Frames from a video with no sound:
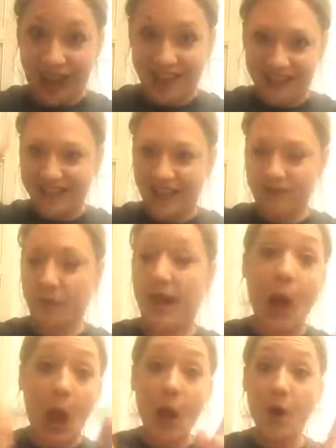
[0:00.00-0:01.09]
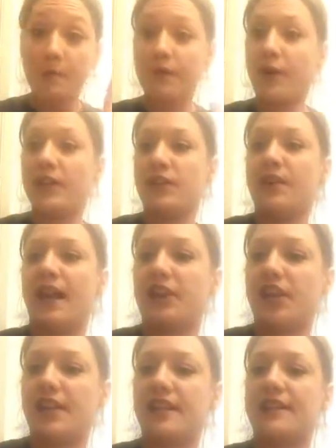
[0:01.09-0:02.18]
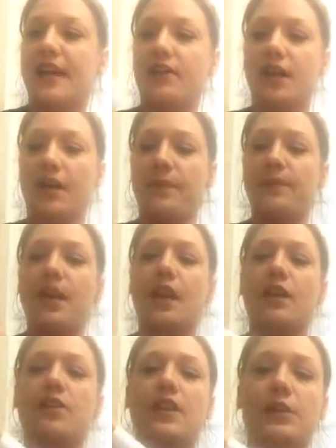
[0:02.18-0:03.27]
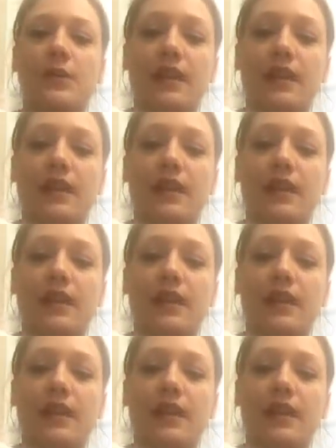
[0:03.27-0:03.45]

let's give away. Oh, before I do that, check this out, y'all. So this was